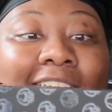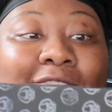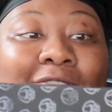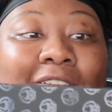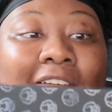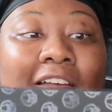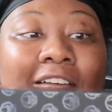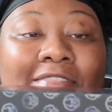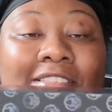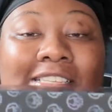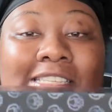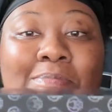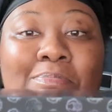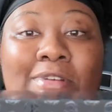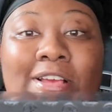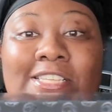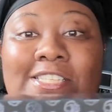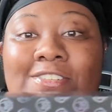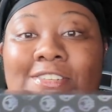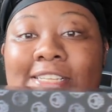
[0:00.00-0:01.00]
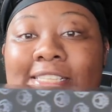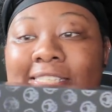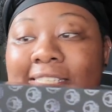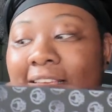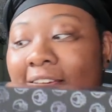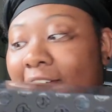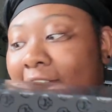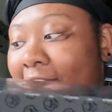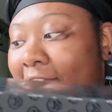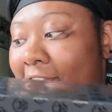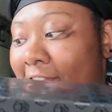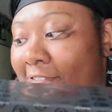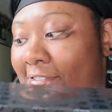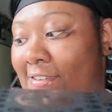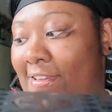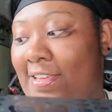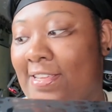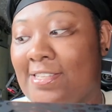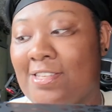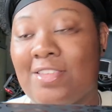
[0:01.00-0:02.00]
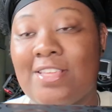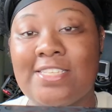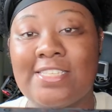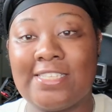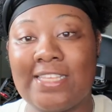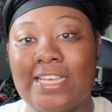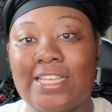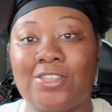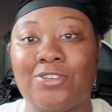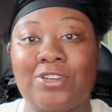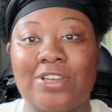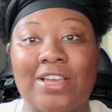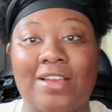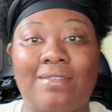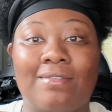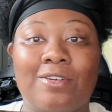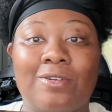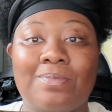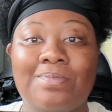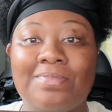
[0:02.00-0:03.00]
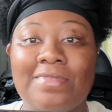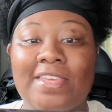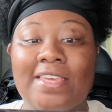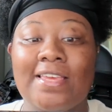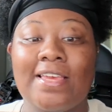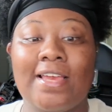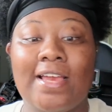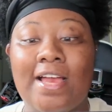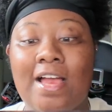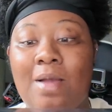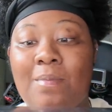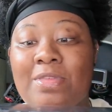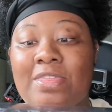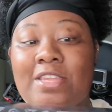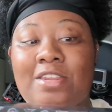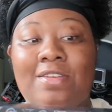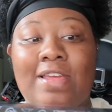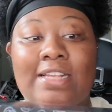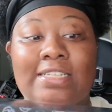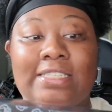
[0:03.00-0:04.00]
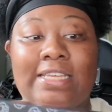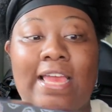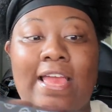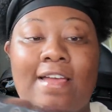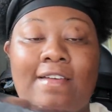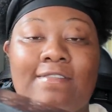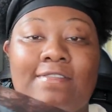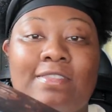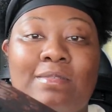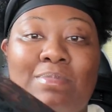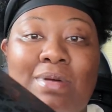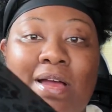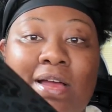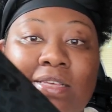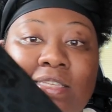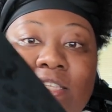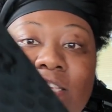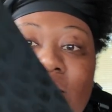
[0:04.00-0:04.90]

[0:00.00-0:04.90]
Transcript: we have the suppressor itself. So this is like a little cover. And then you actually have the box